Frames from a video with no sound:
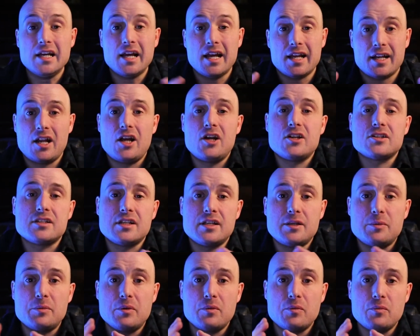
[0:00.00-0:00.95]
And
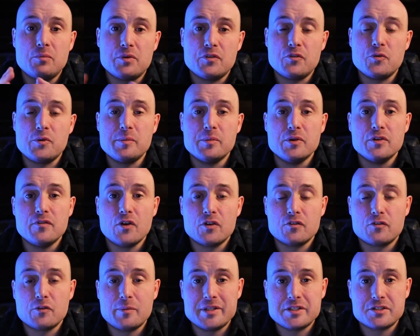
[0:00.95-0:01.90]
lastly, before we move
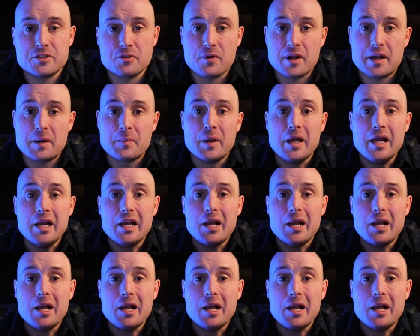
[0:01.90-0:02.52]
on from Instagram,